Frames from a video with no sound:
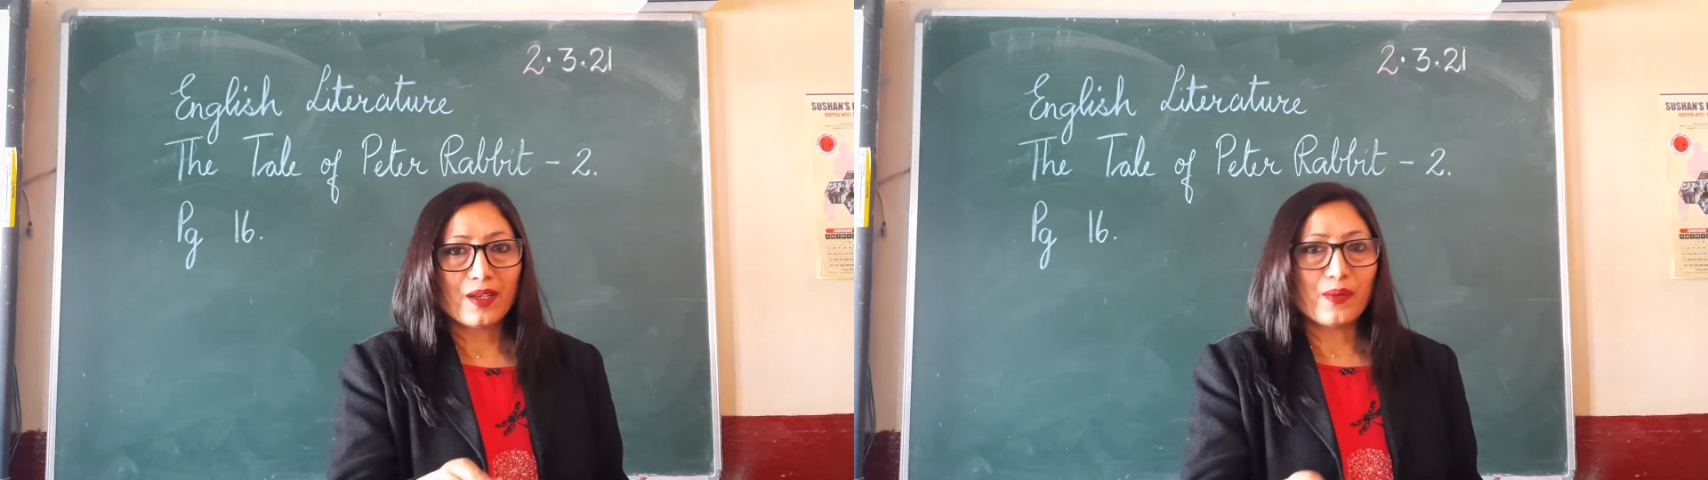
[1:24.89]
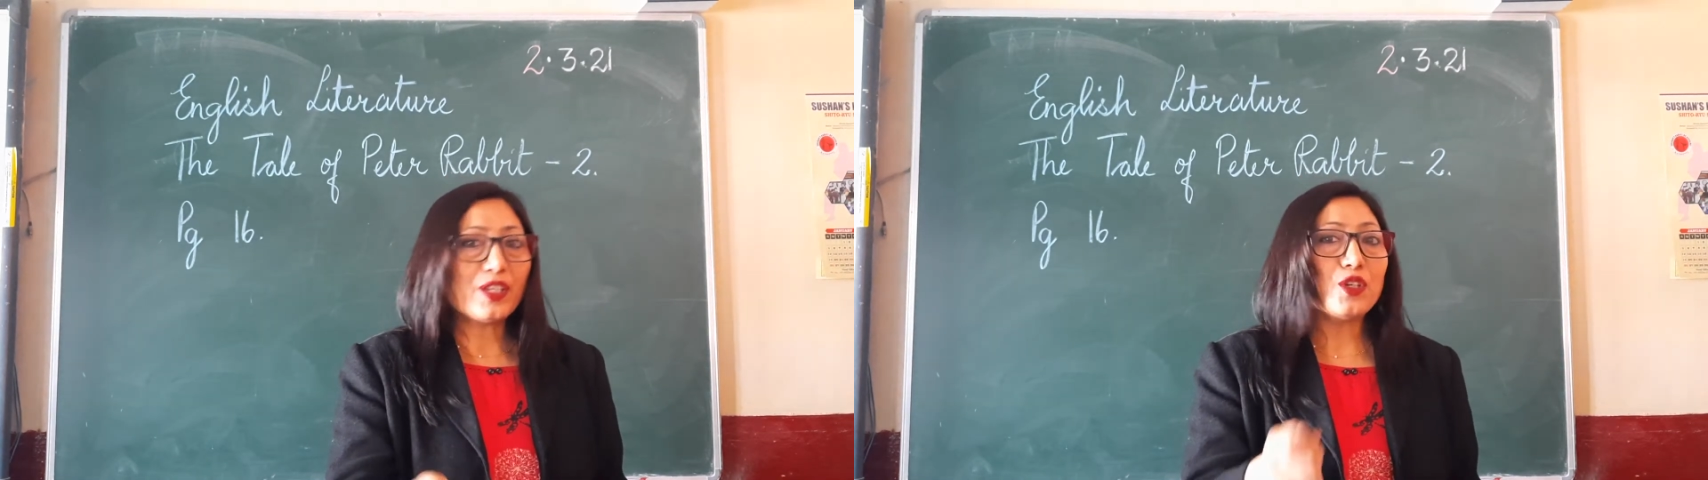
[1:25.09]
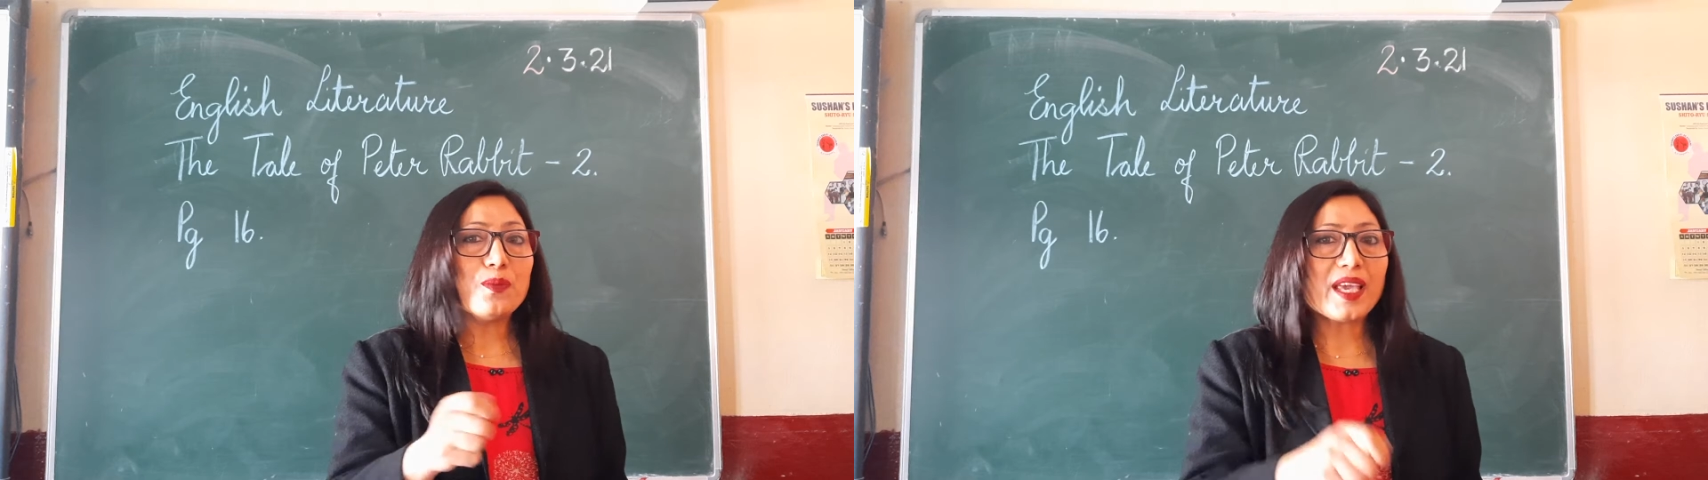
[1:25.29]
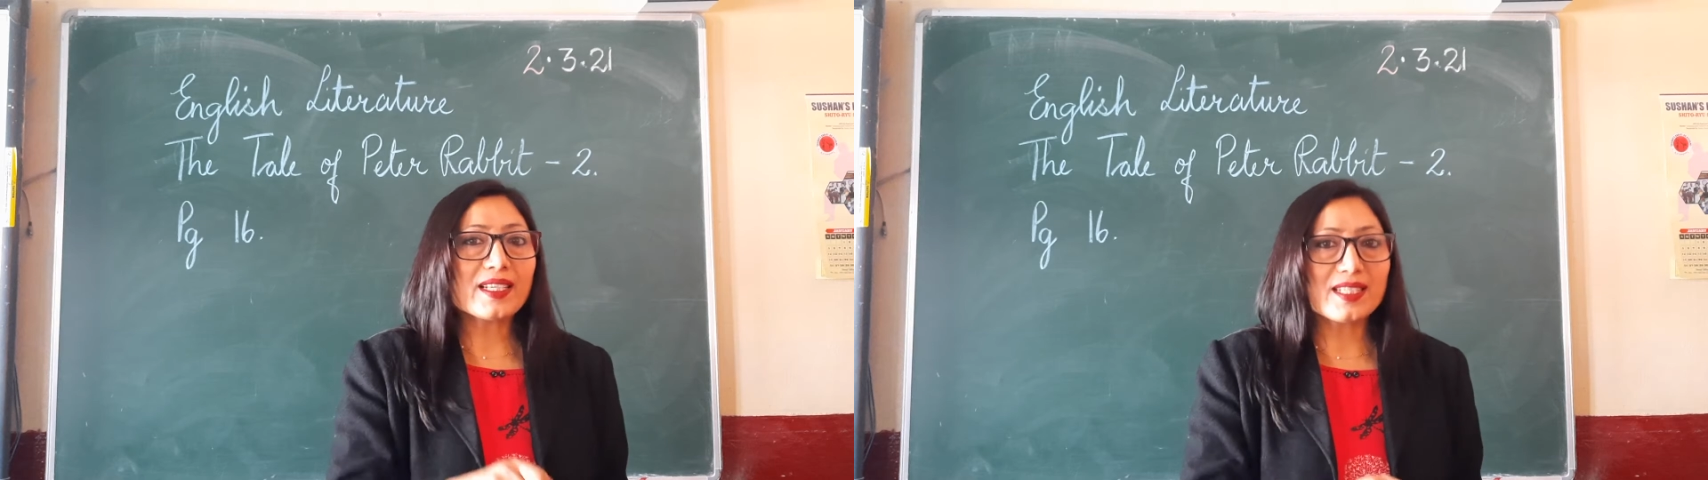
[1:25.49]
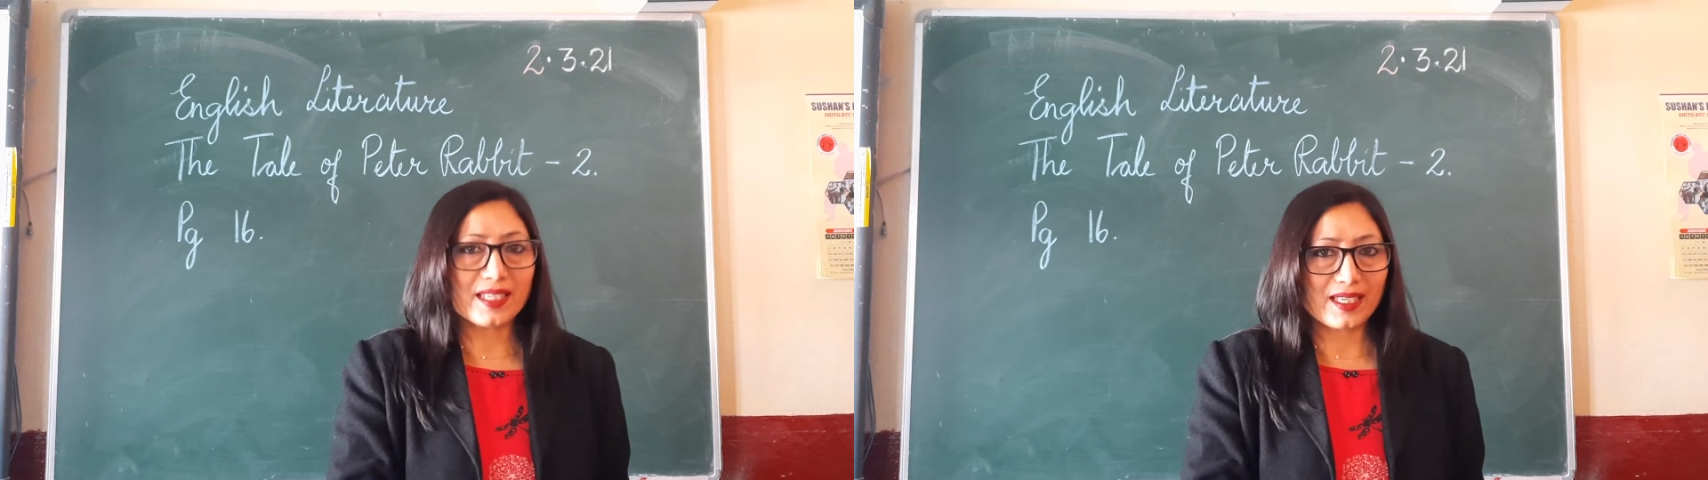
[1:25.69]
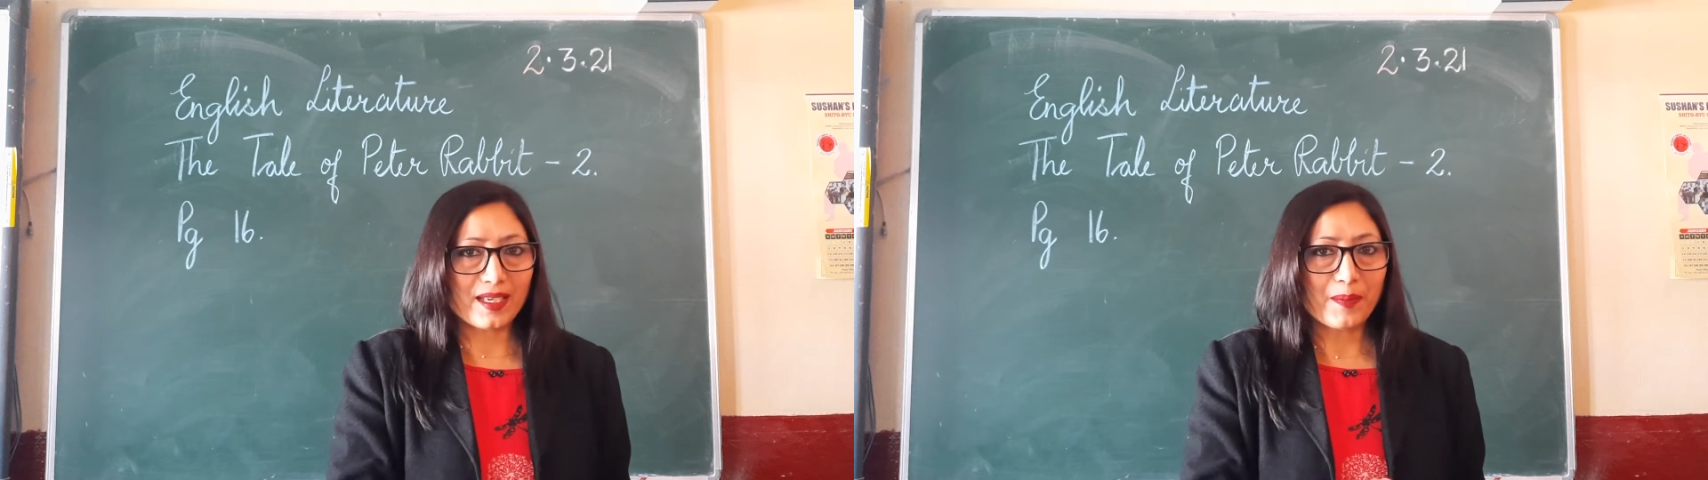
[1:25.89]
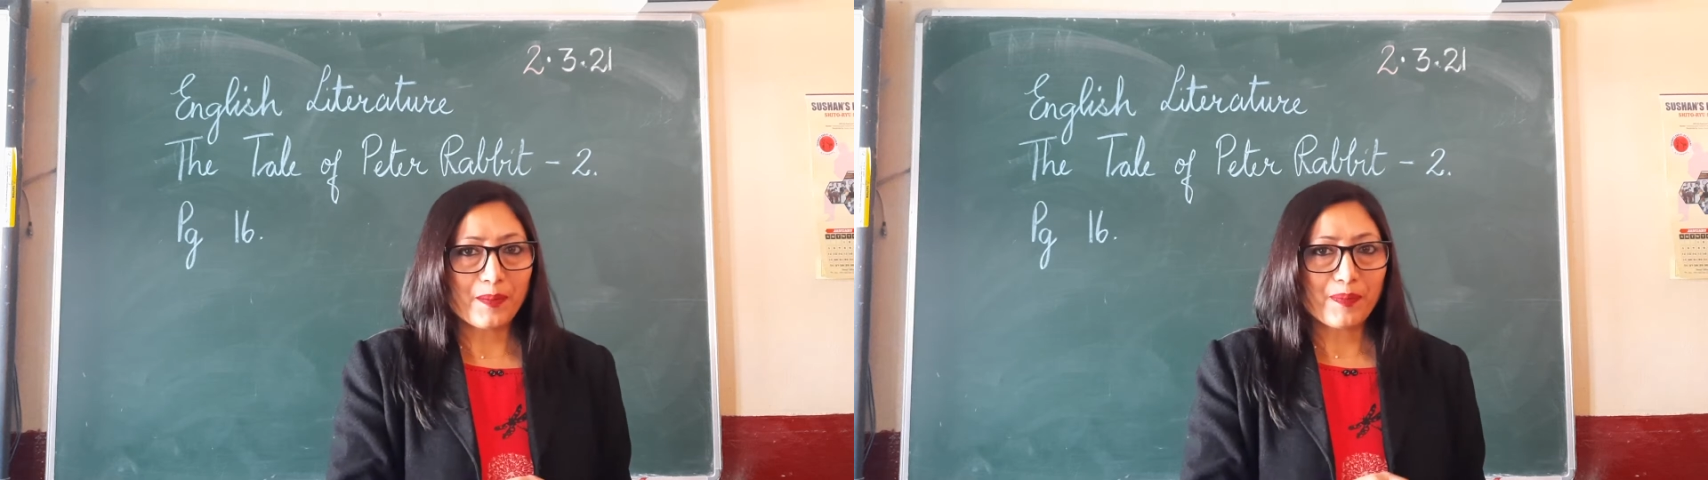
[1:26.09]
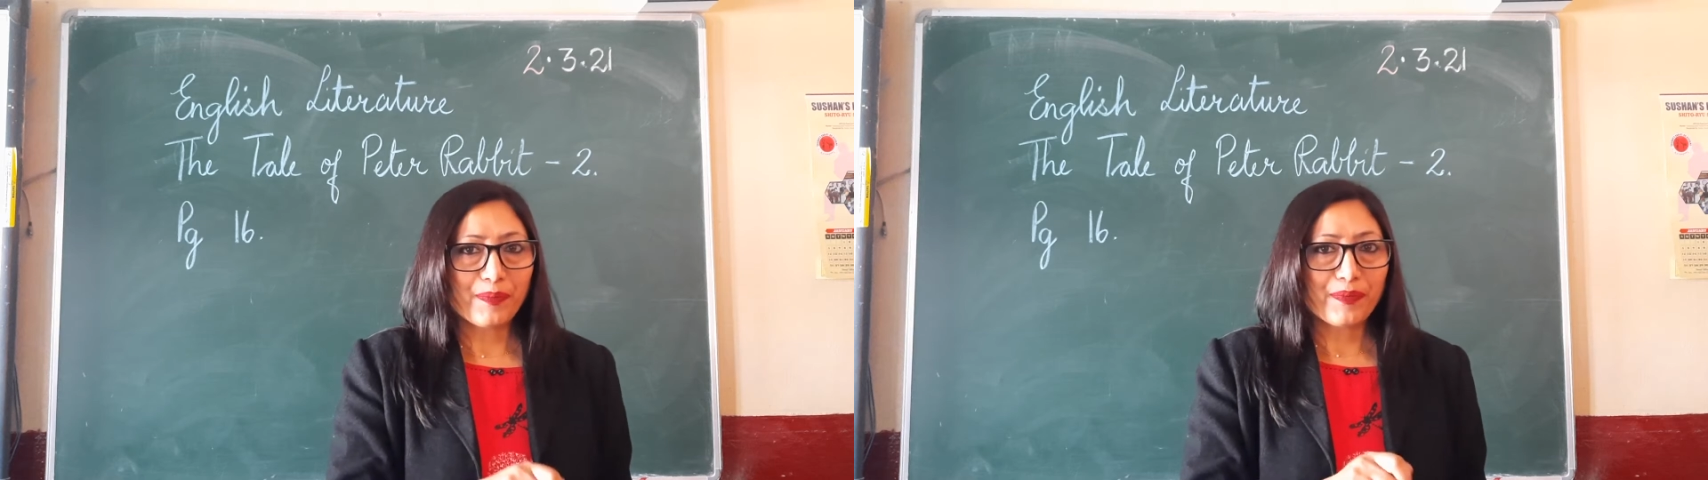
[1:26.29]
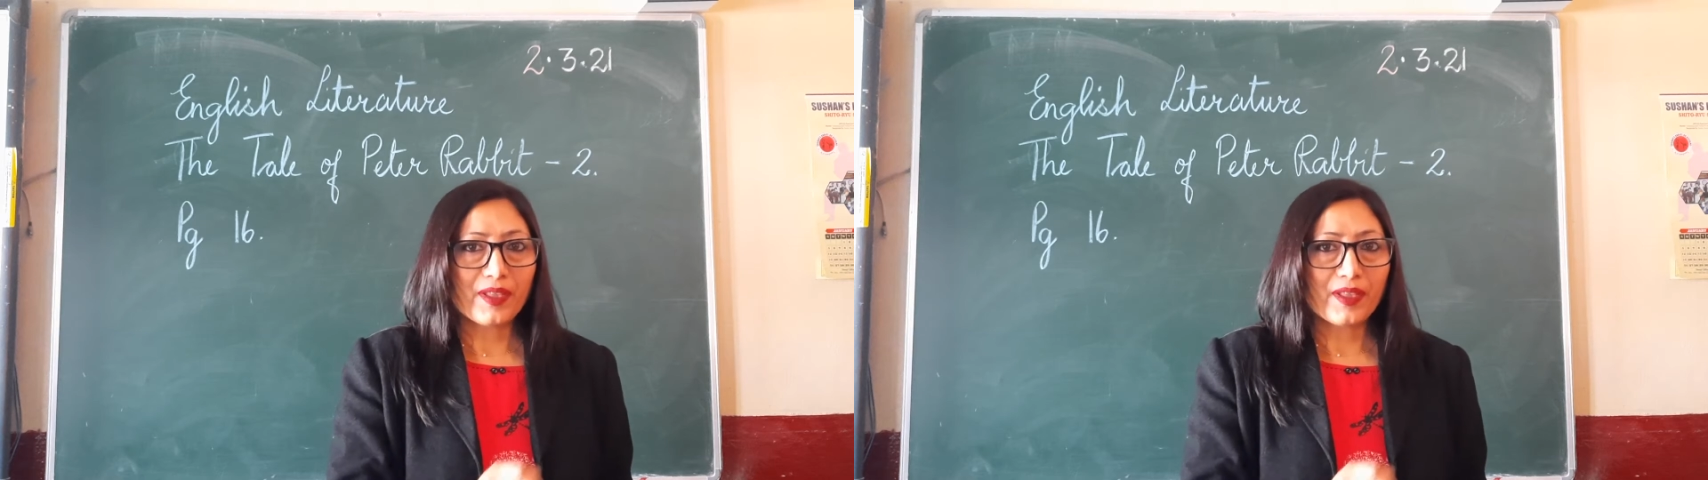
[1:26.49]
When you make tea,